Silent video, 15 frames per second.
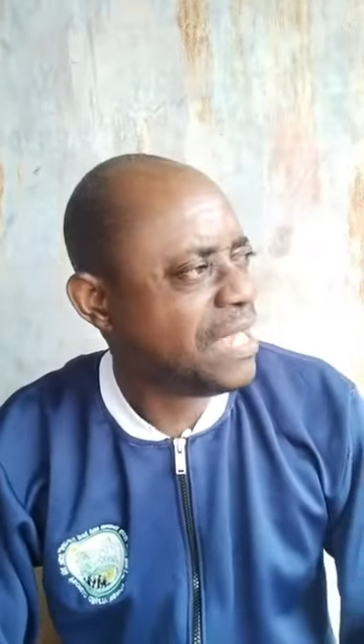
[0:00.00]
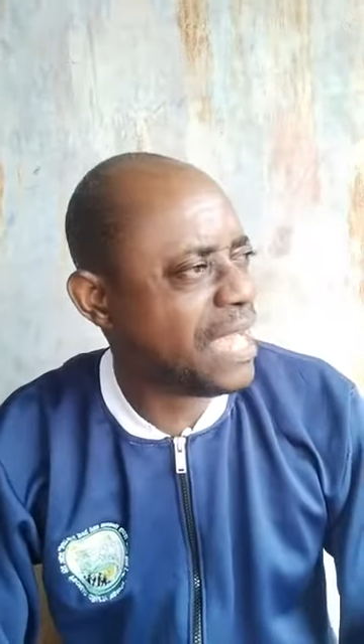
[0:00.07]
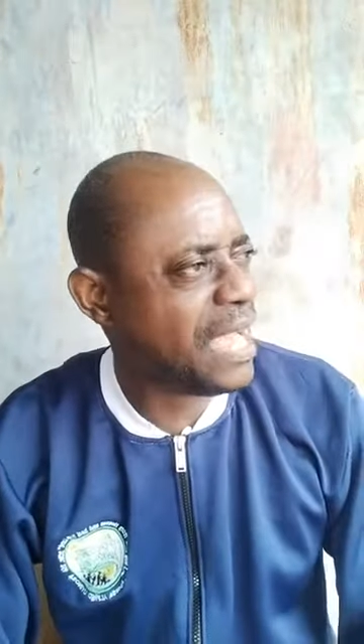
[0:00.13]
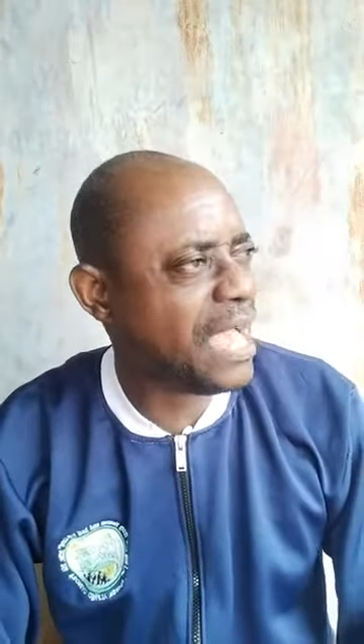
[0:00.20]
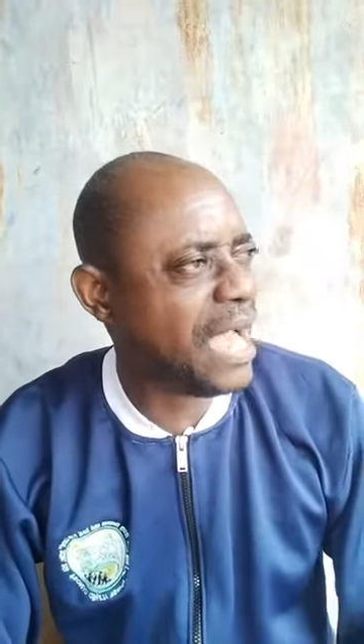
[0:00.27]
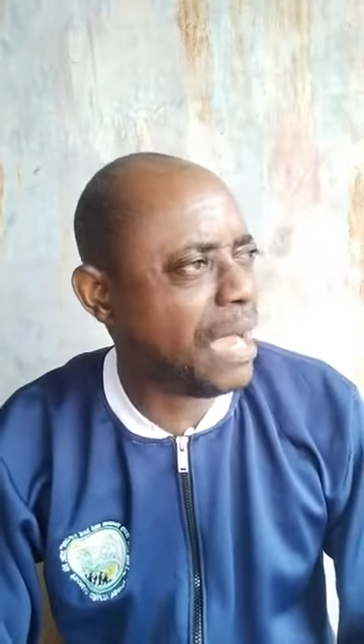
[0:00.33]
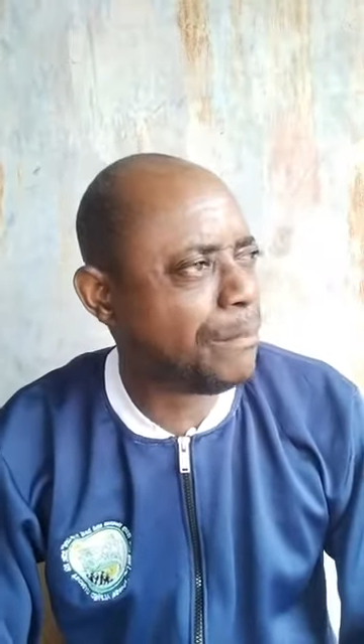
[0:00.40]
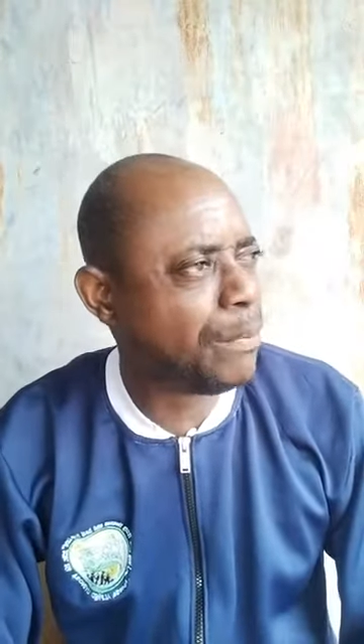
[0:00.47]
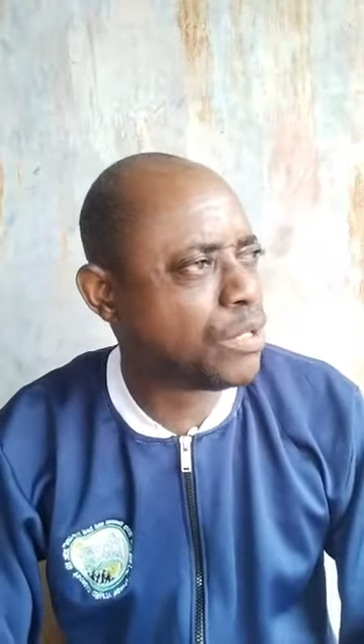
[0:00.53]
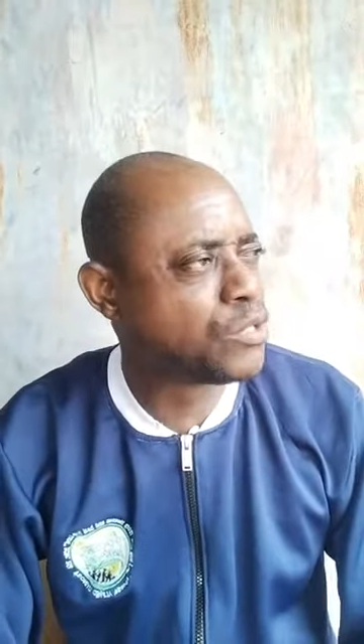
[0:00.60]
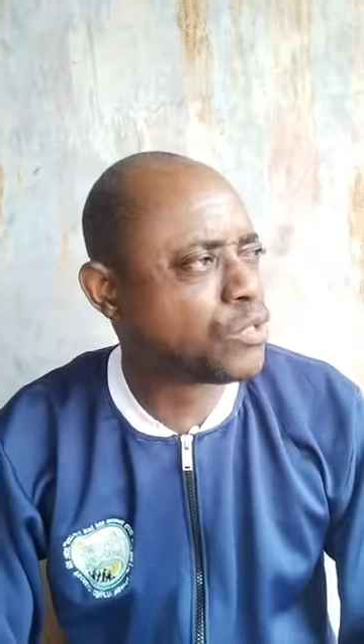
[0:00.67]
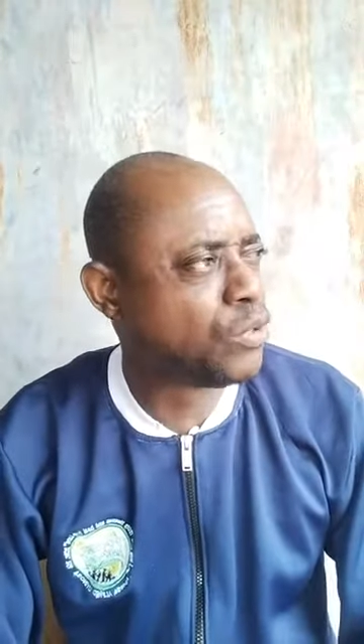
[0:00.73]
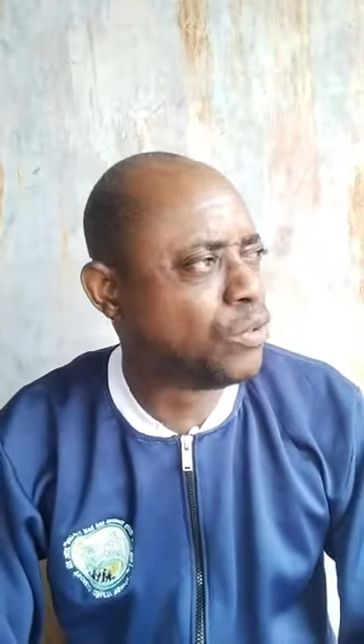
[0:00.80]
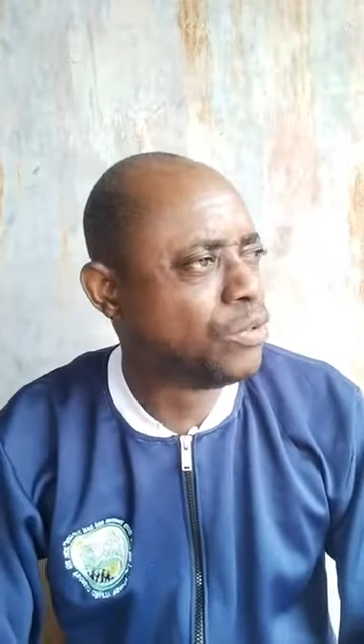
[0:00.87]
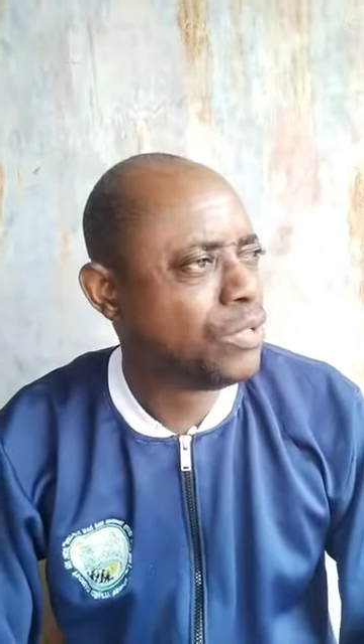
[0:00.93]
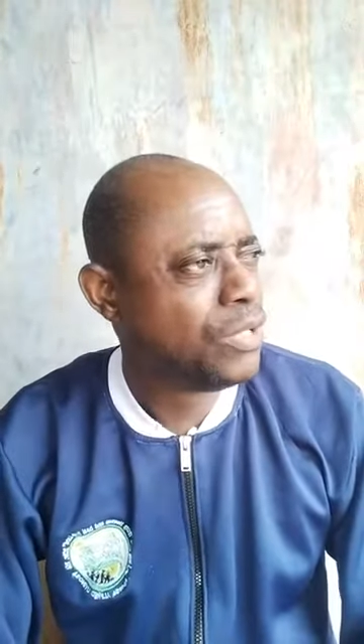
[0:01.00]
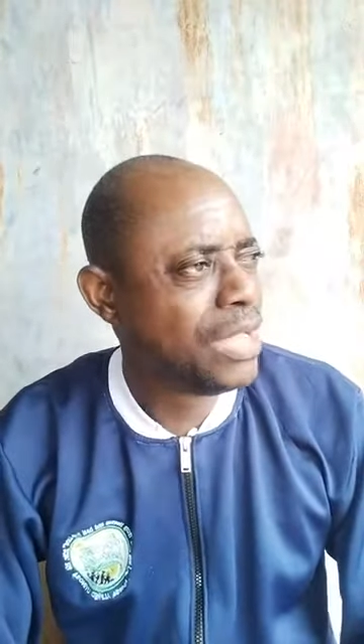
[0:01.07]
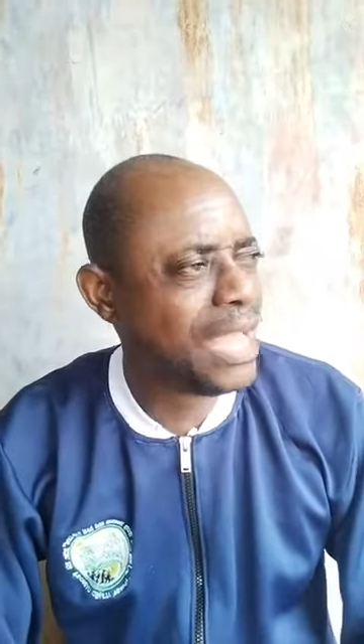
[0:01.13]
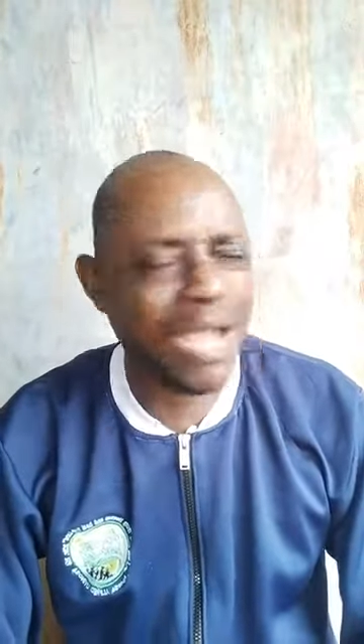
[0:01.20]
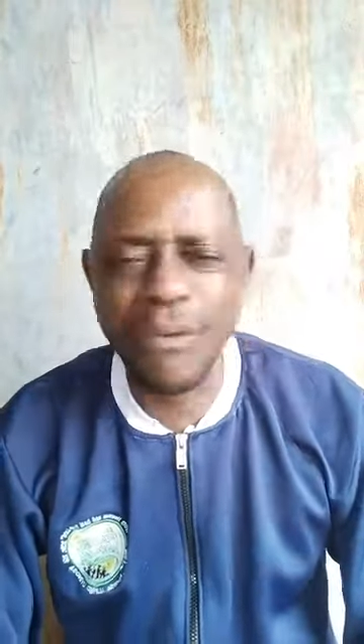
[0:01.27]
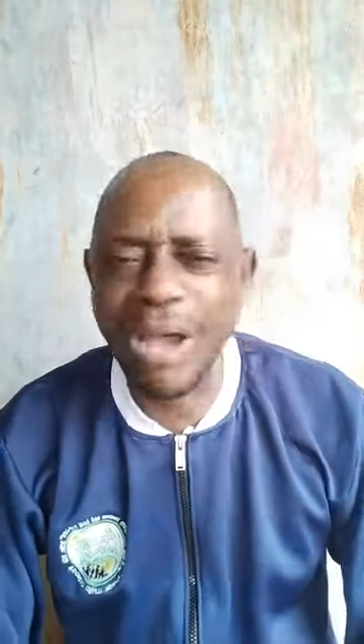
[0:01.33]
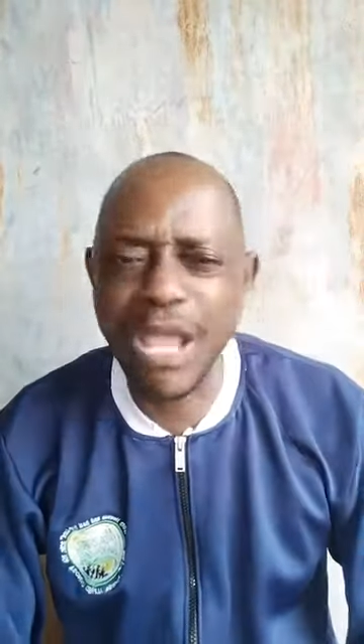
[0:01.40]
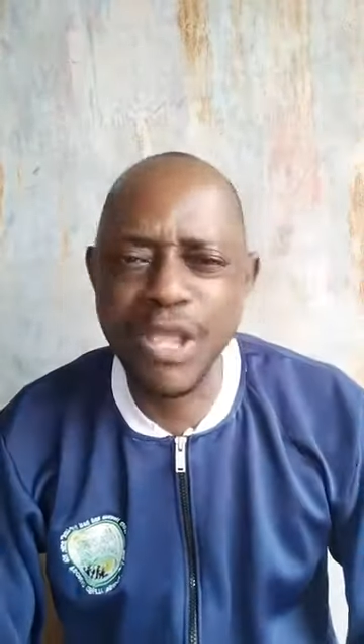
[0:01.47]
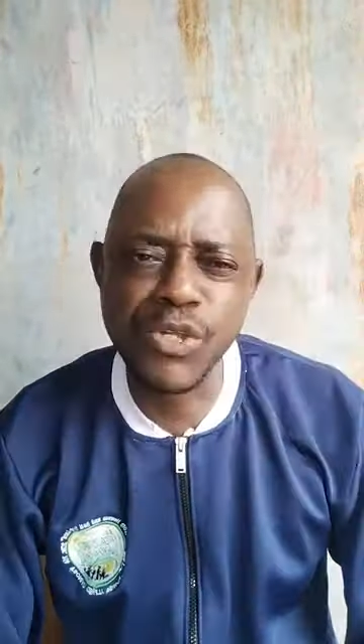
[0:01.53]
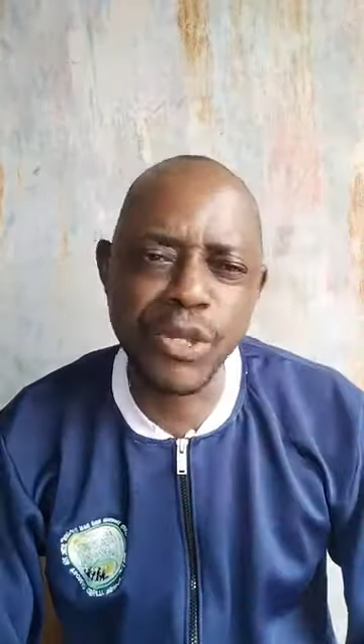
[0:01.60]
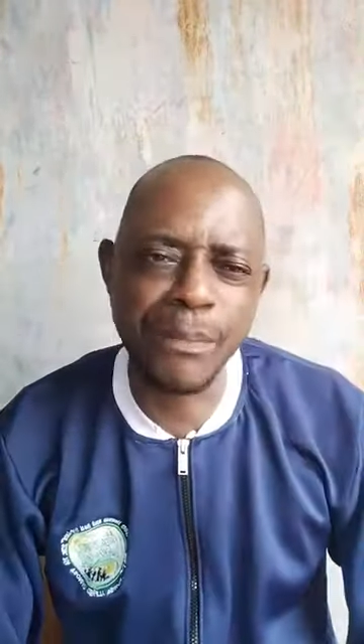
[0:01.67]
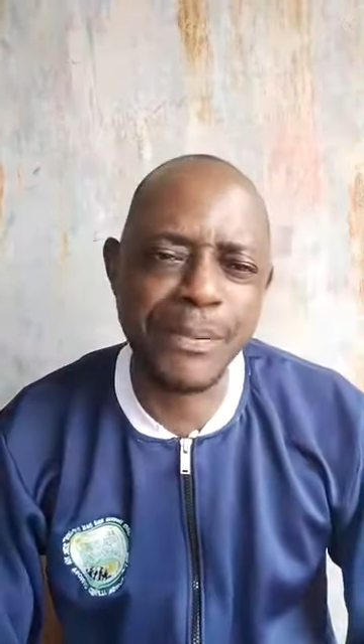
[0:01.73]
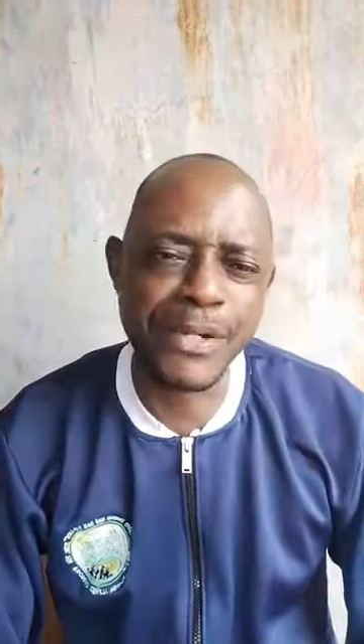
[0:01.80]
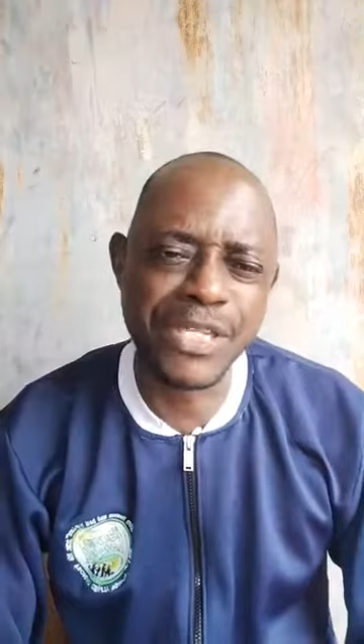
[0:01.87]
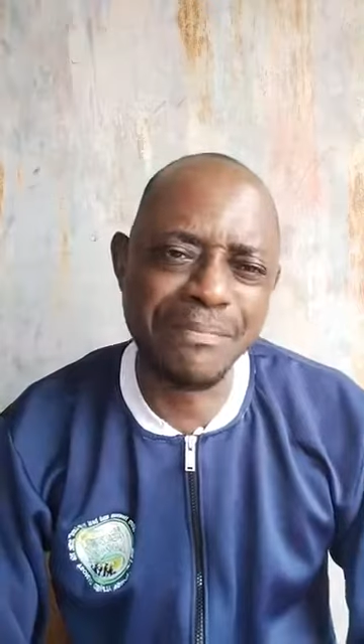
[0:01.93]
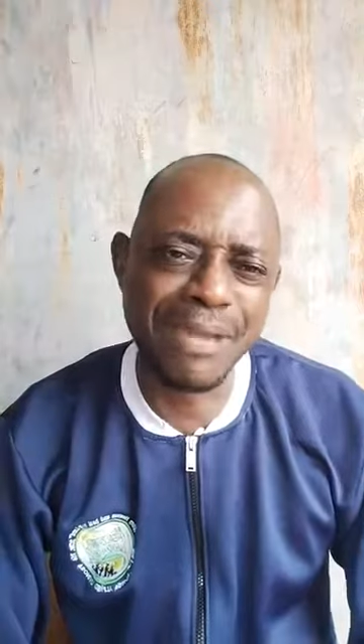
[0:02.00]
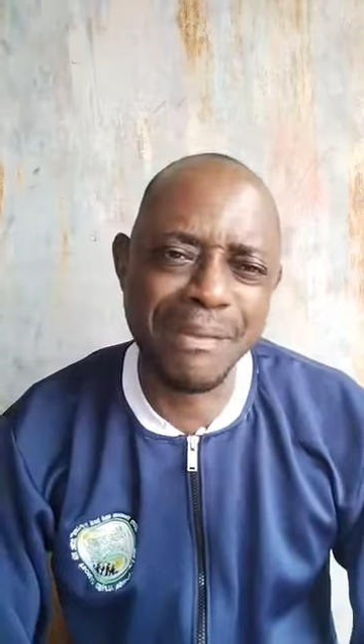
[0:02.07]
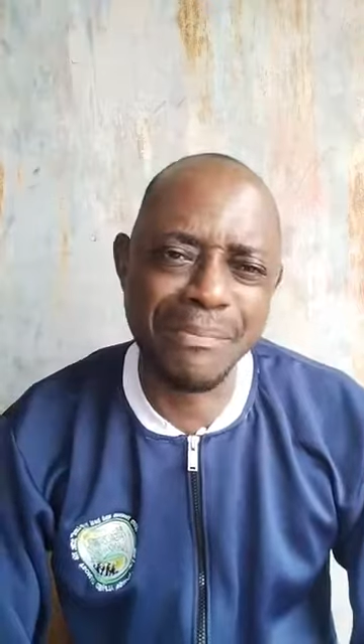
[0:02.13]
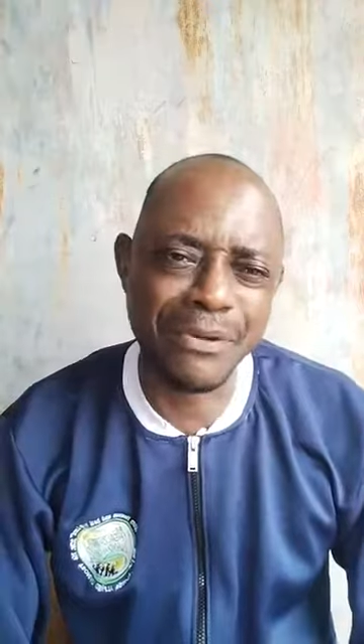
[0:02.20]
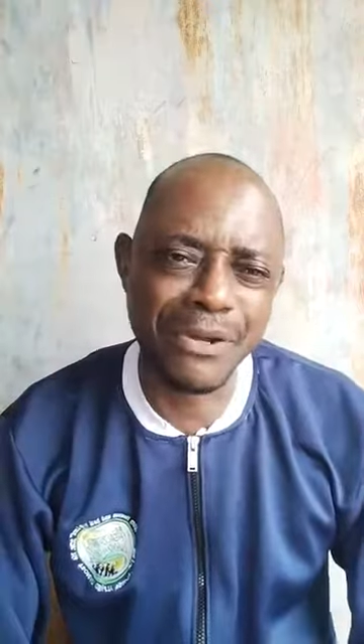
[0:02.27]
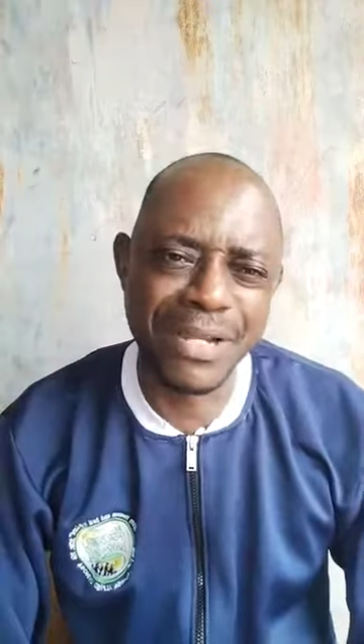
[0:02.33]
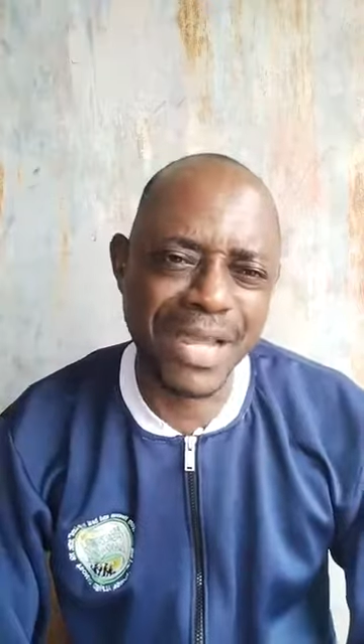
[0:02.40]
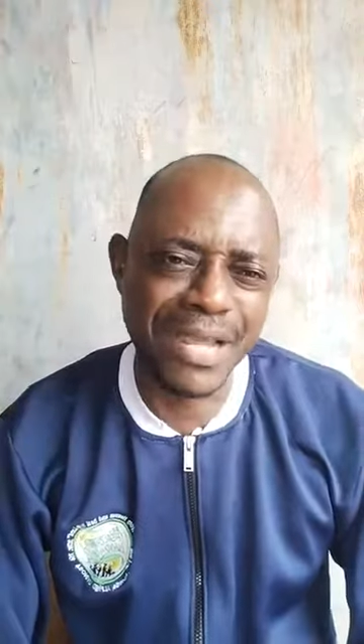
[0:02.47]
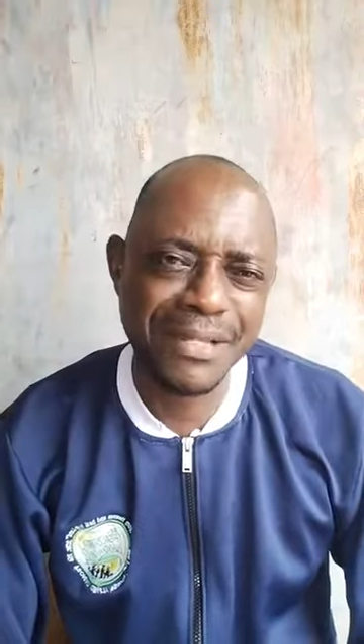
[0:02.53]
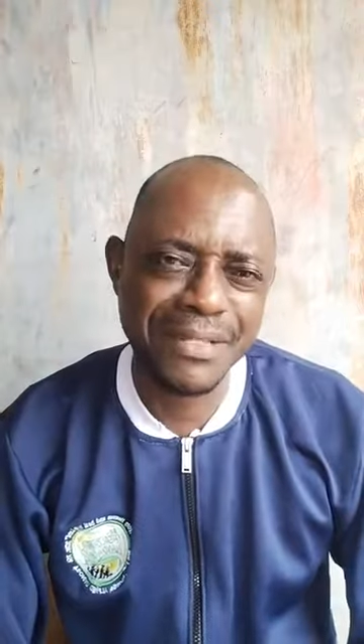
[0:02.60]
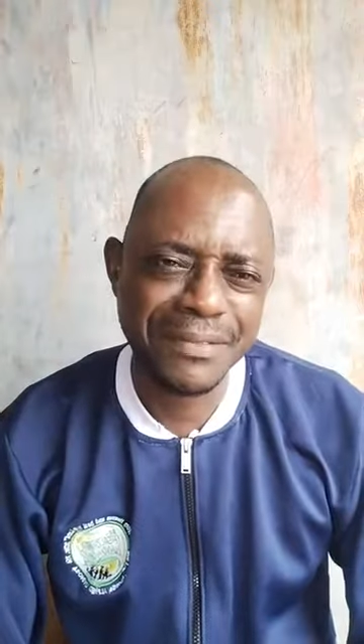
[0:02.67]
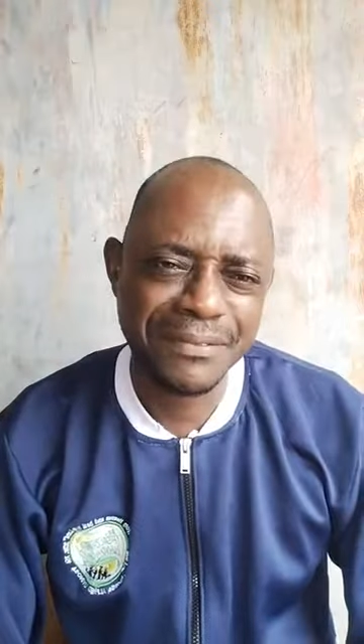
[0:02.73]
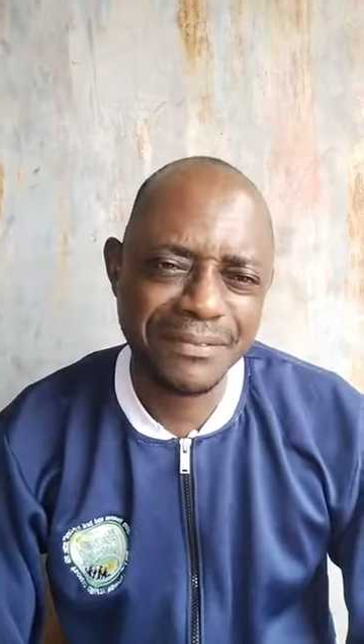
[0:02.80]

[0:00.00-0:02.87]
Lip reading: Apostle, why are you supporting my brother?